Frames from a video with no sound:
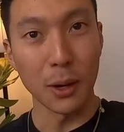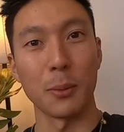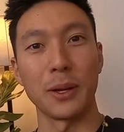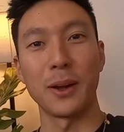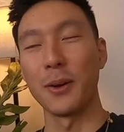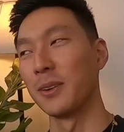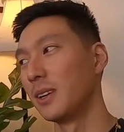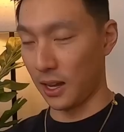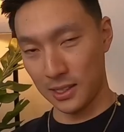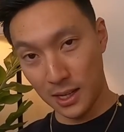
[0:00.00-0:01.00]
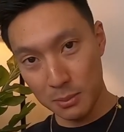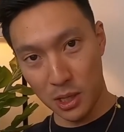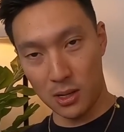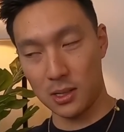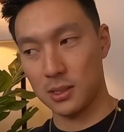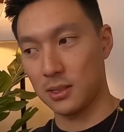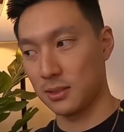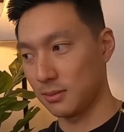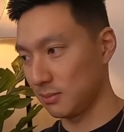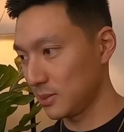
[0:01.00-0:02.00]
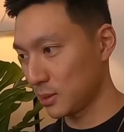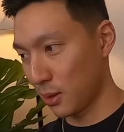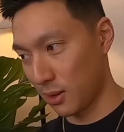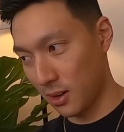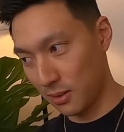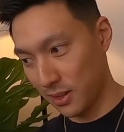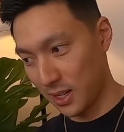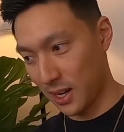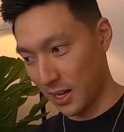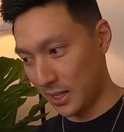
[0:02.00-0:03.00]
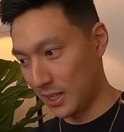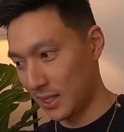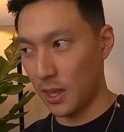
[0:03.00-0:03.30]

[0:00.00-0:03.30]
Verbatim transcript: there we go. Nighttime talks start off at night,